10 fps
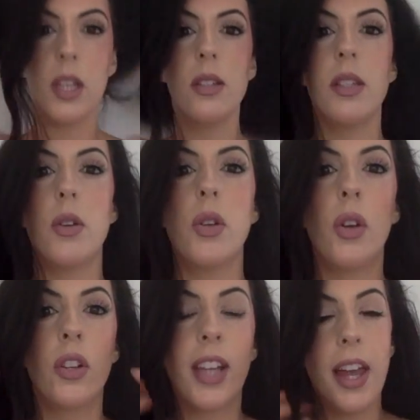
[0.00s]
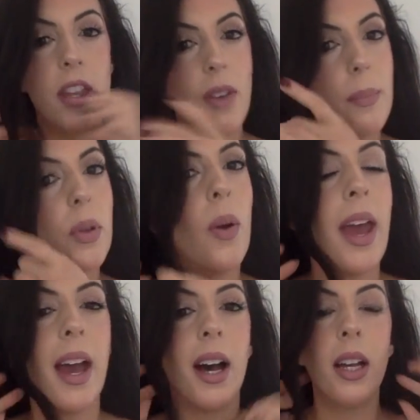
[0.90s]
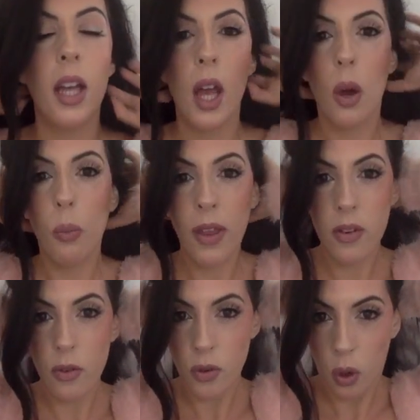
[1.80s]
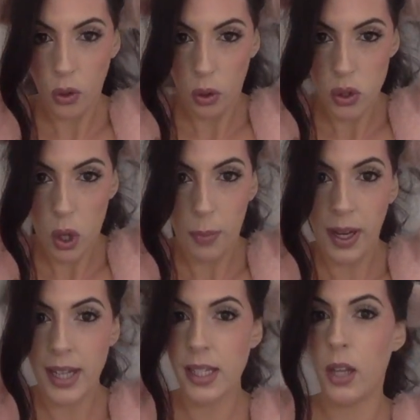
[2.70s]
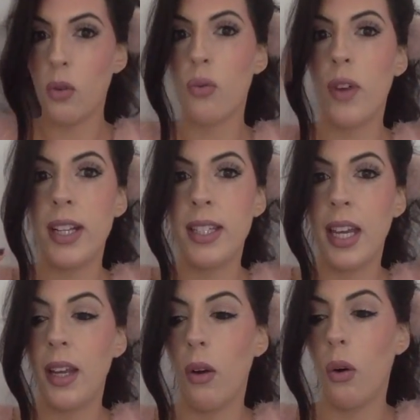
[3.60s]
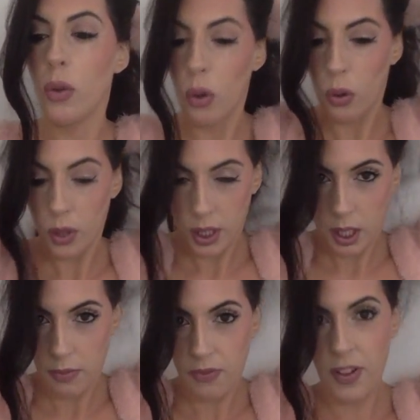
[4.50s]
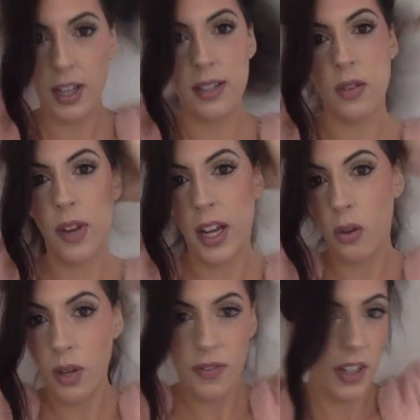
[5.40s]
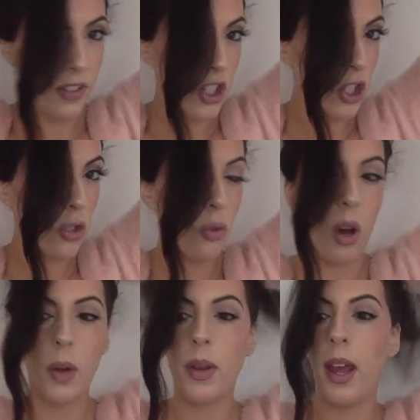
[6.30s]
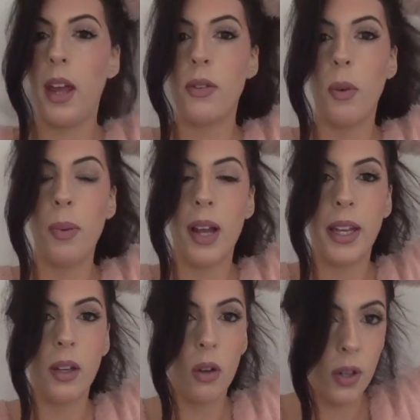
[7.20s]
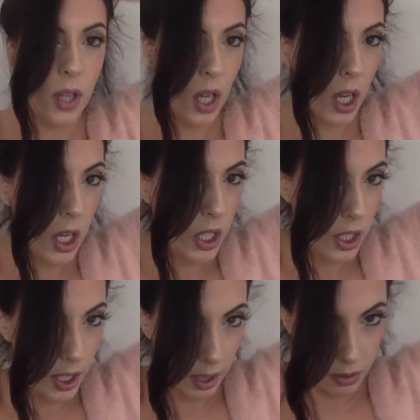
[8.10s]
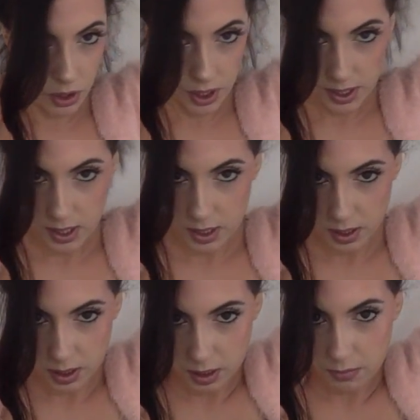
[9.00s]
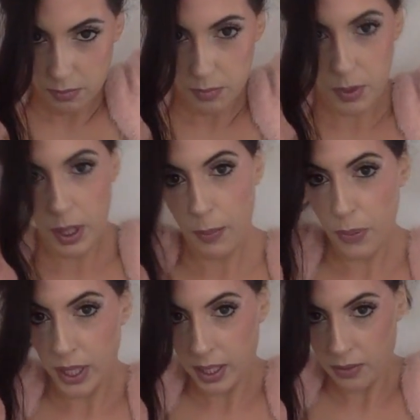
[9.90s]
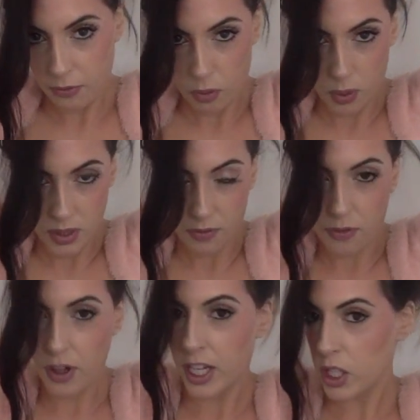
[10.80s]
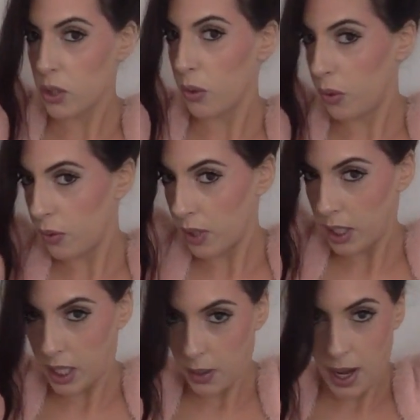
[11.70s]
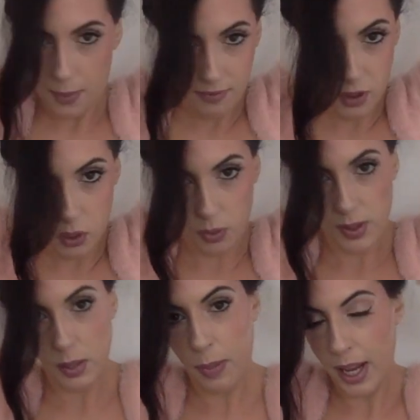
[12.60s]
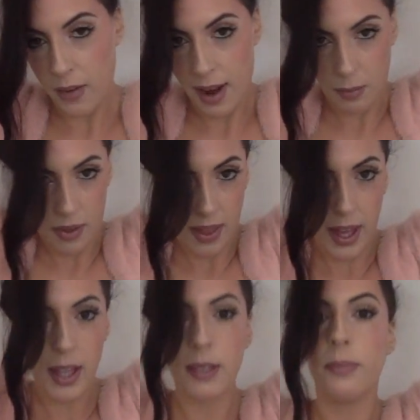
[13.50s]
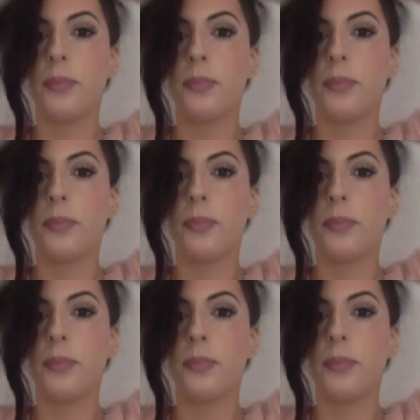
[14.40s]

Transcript: So you could gather up your hair, whether or not your topper is in already, or your, fillers are in, or even if it's just your own hair and you're planning on, just, bringing forward a fringe, or, however you want to play around with it.